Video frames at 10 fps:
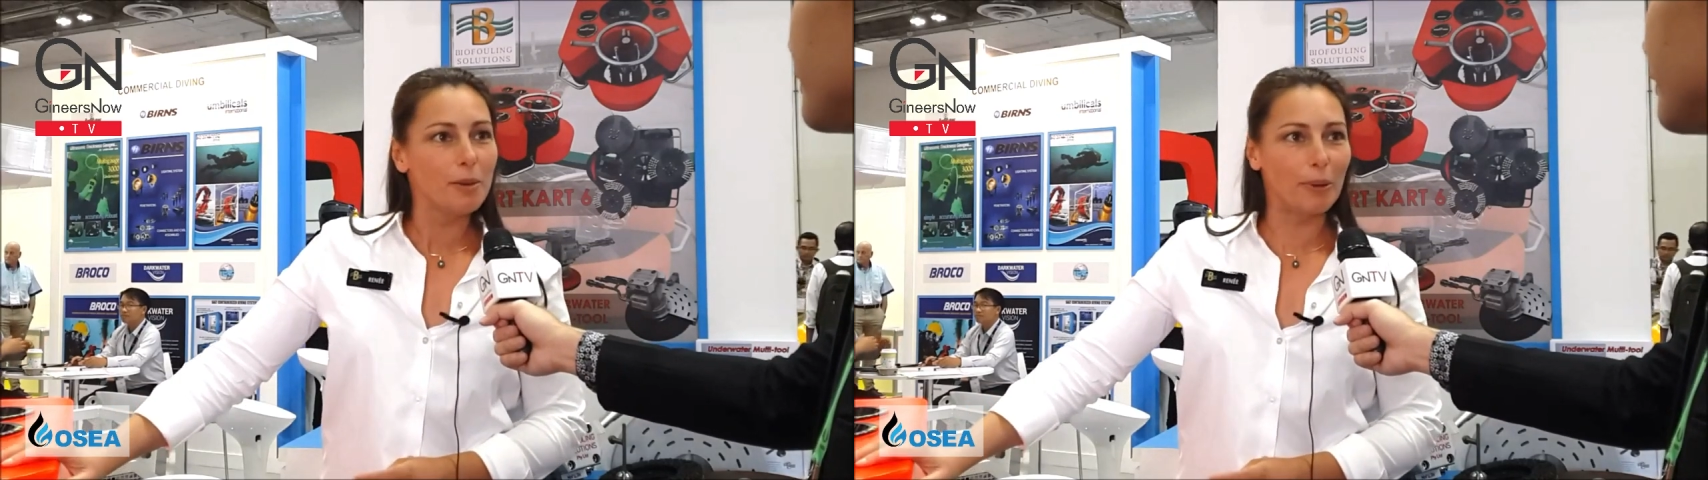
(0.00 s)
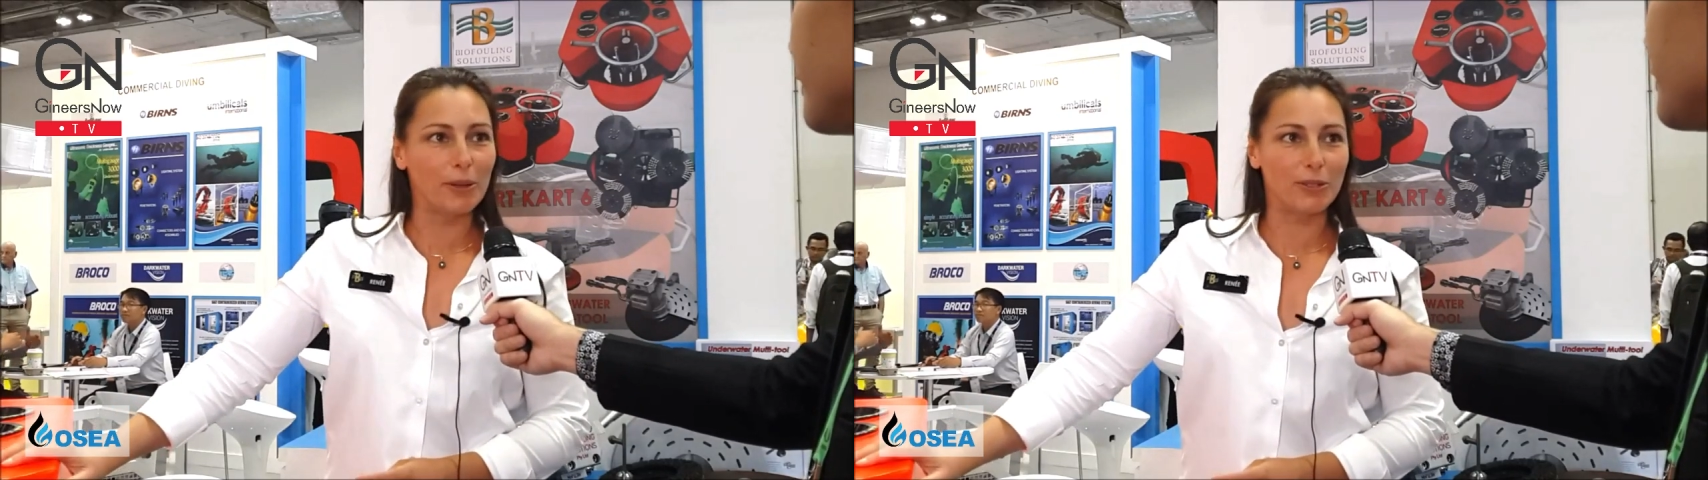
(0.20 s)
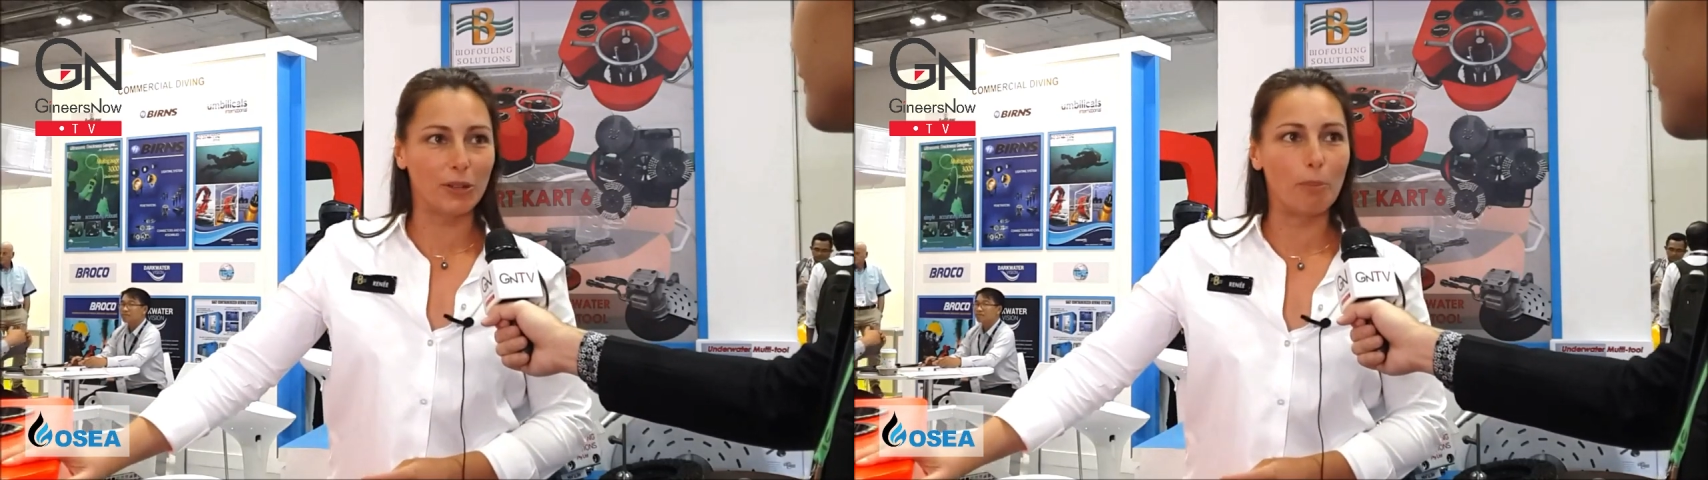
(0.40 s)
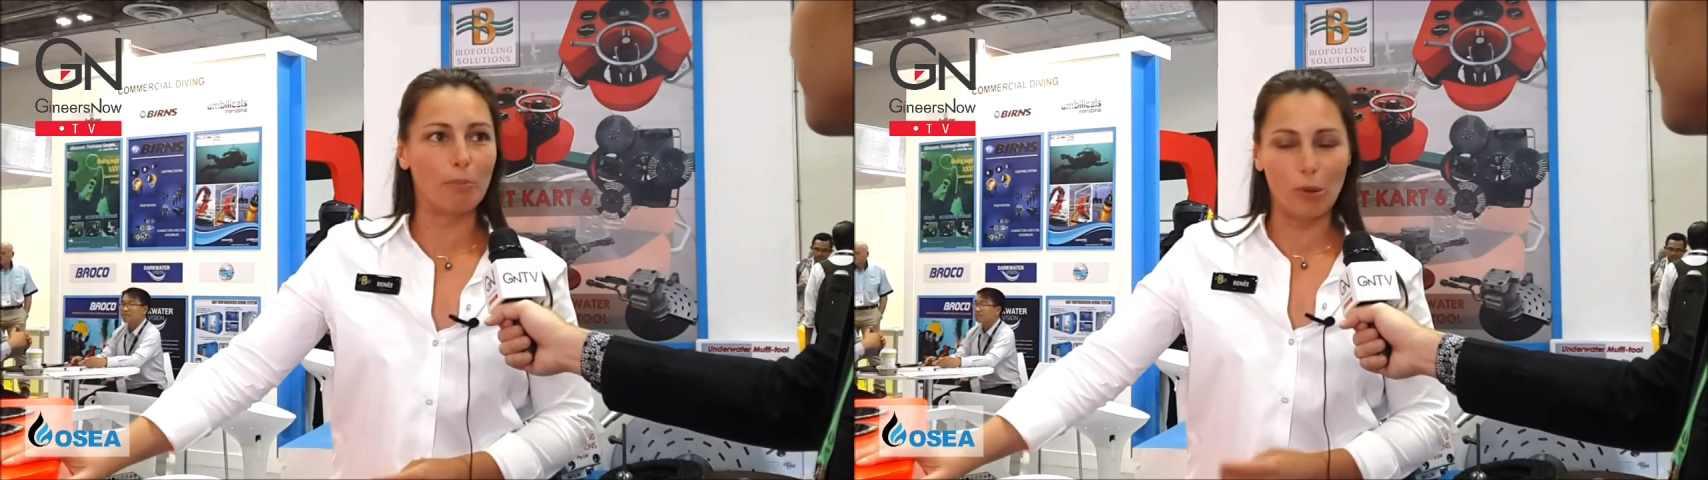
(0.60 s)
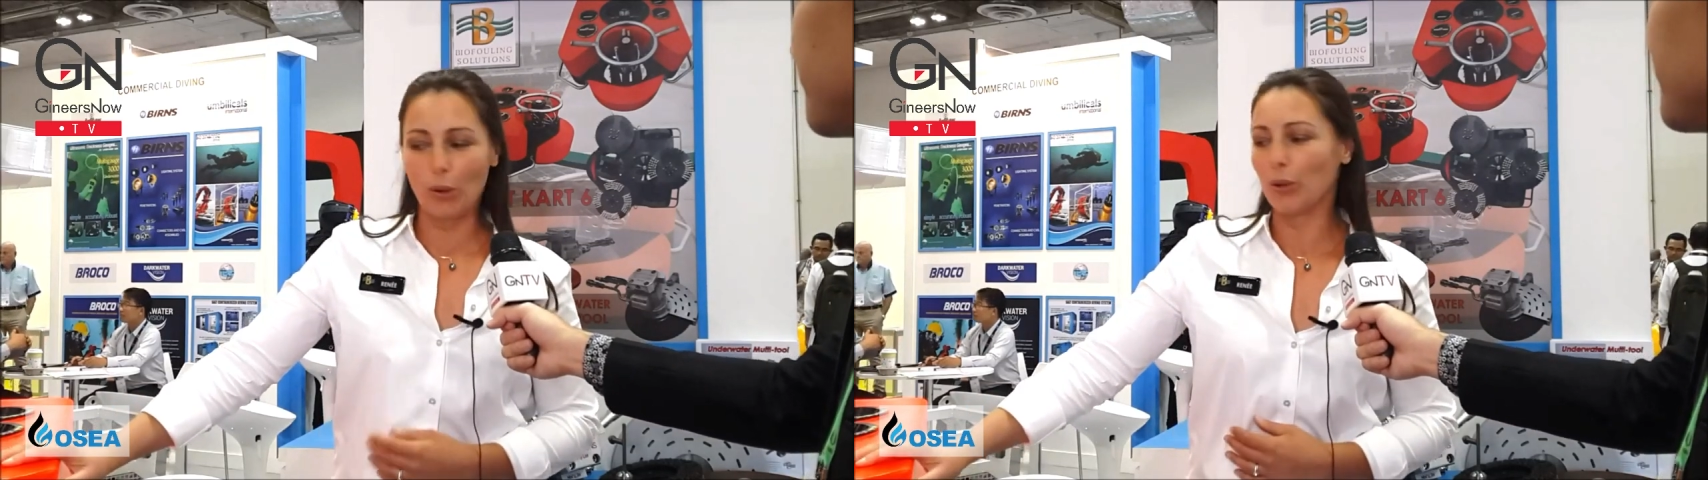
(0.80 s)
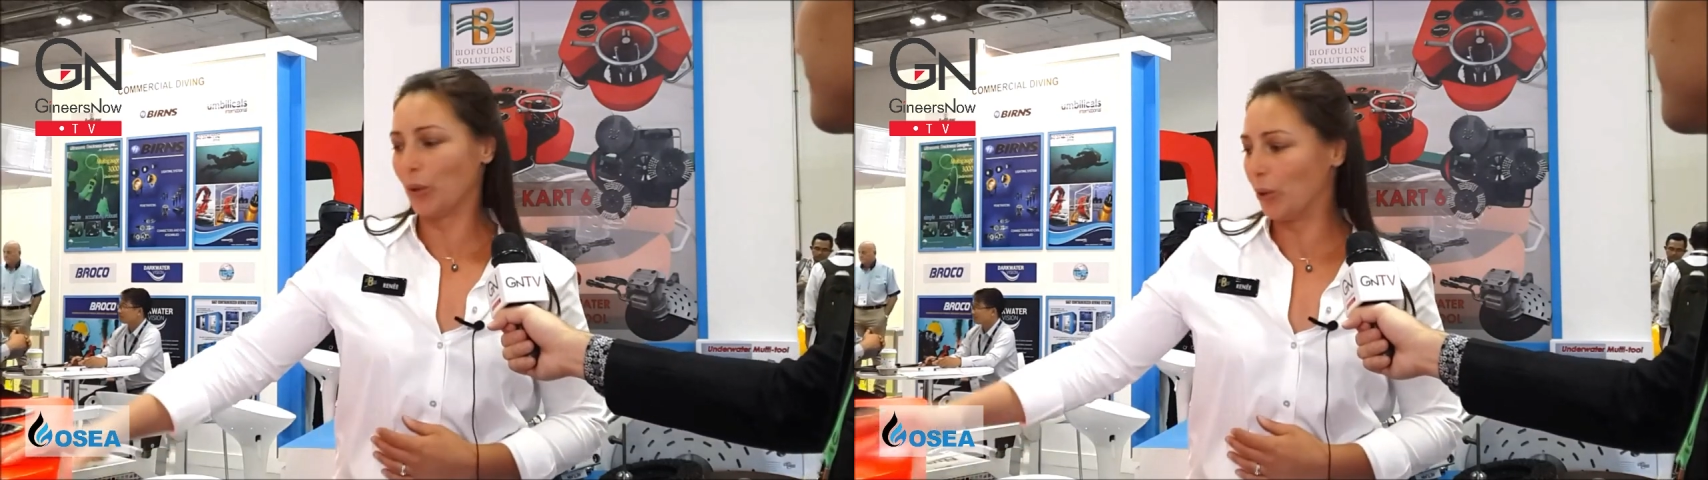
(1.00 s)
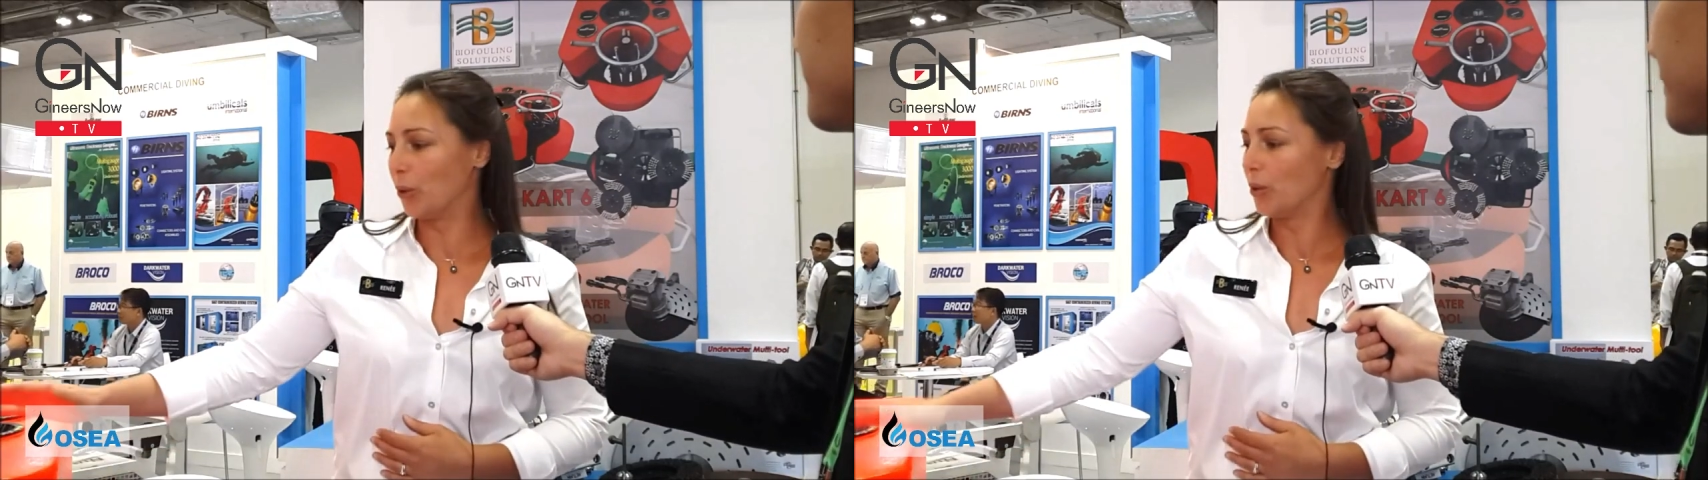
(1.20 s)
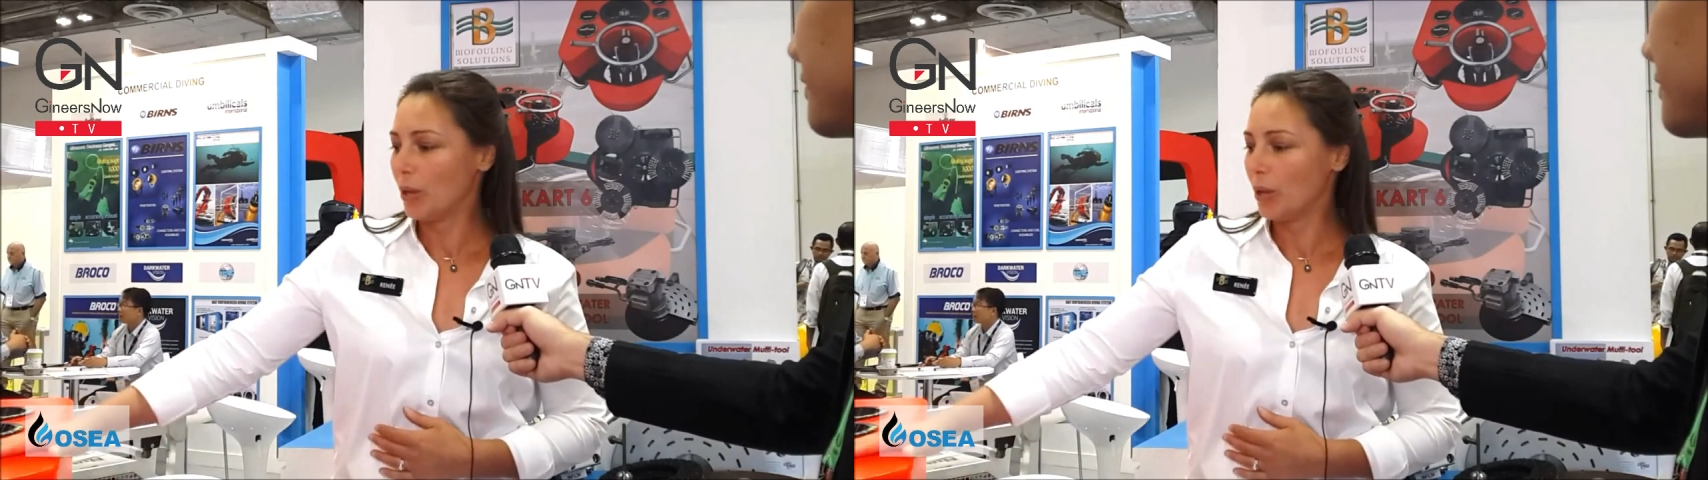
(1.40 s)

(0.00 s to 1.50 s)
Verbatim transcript: person on board who